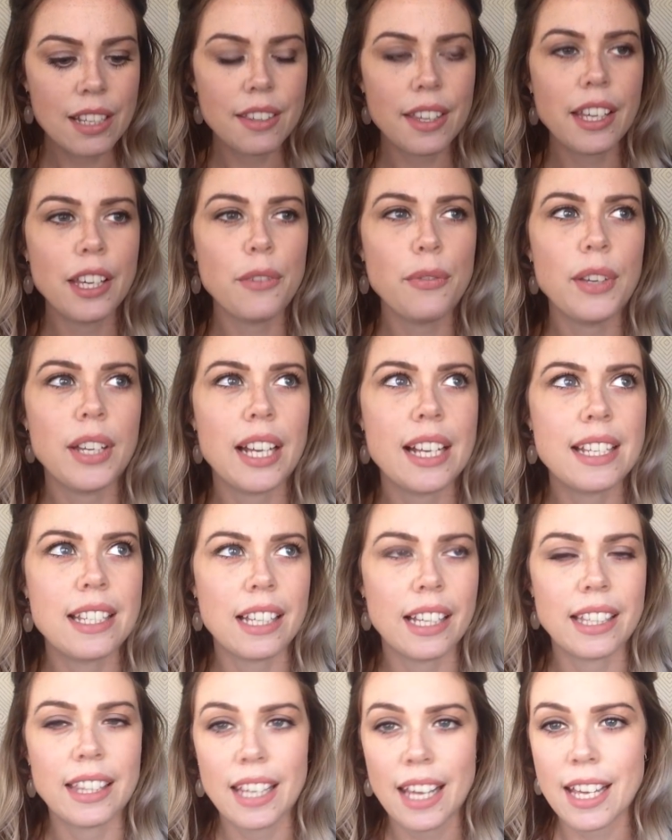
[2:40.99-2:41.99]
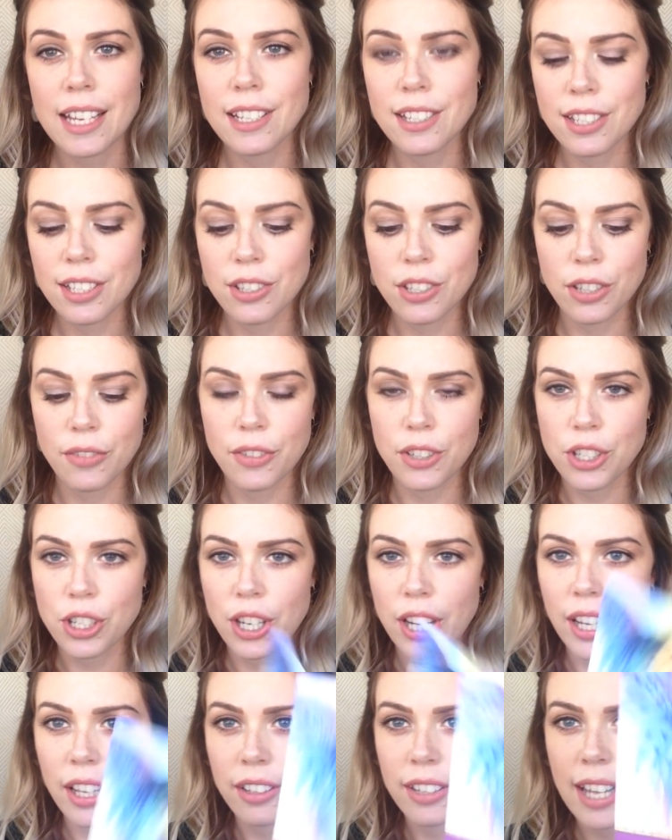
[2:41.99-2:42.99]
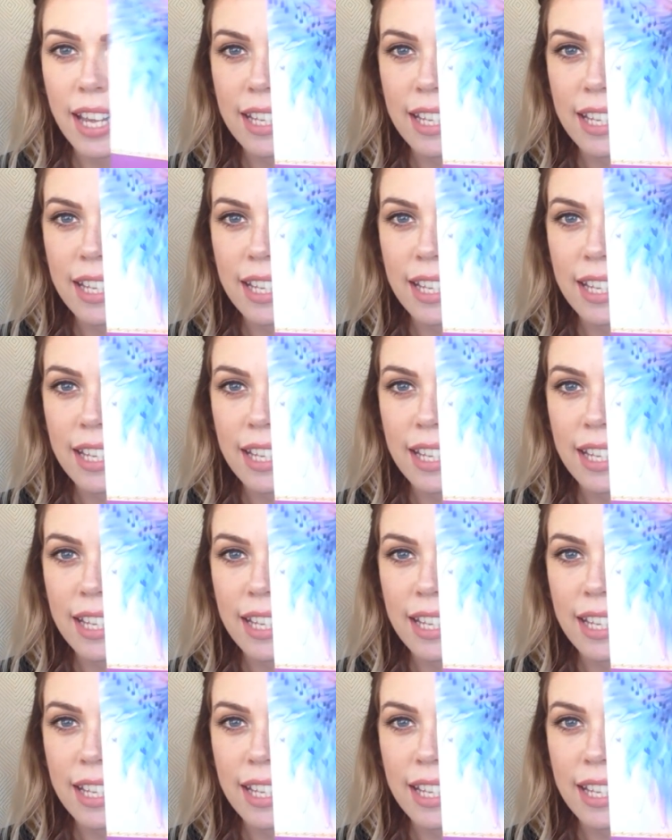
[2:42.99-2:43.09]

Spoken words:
Think of it as like the innocence of a child,